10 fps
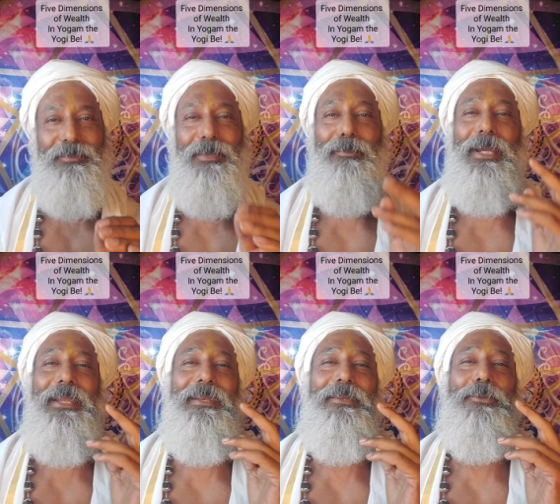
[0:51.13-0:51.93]
the
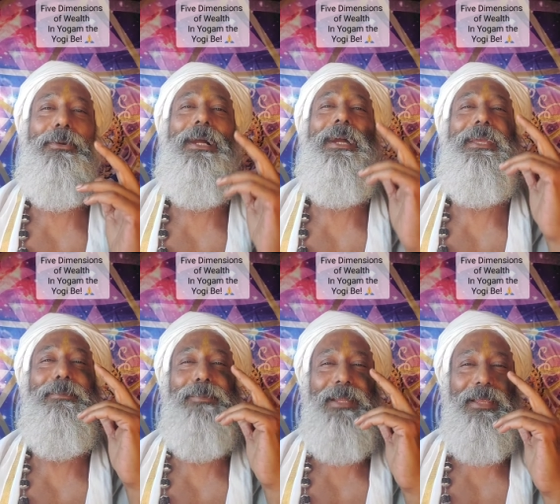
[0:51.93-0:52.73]
mind to a higher
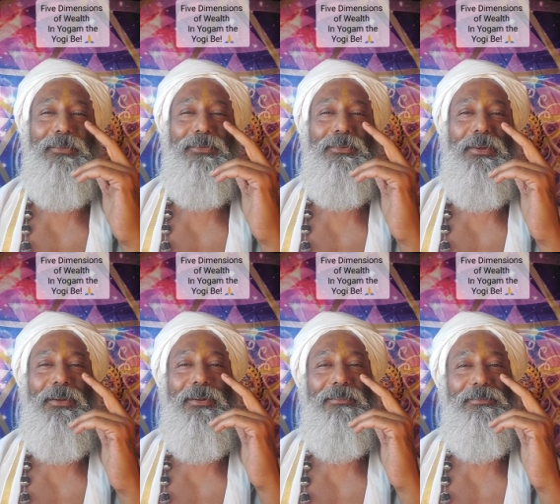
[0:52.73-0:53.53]
place
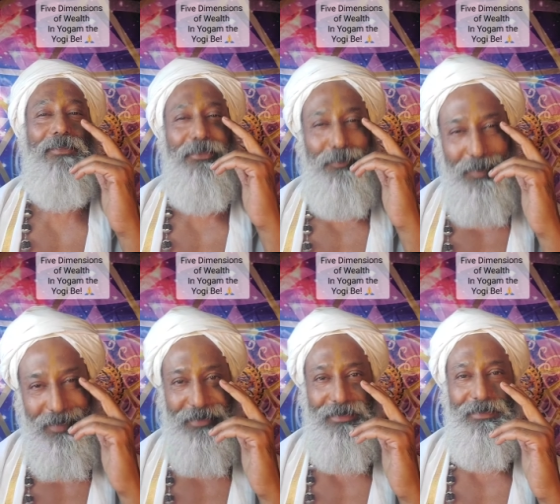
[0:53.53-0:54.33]
of the
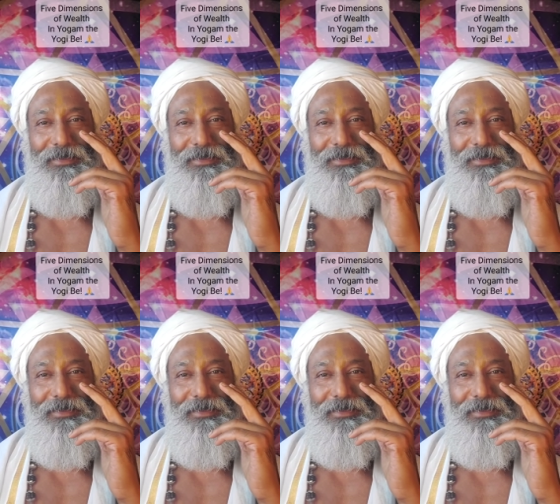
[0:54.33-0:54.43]
spirit.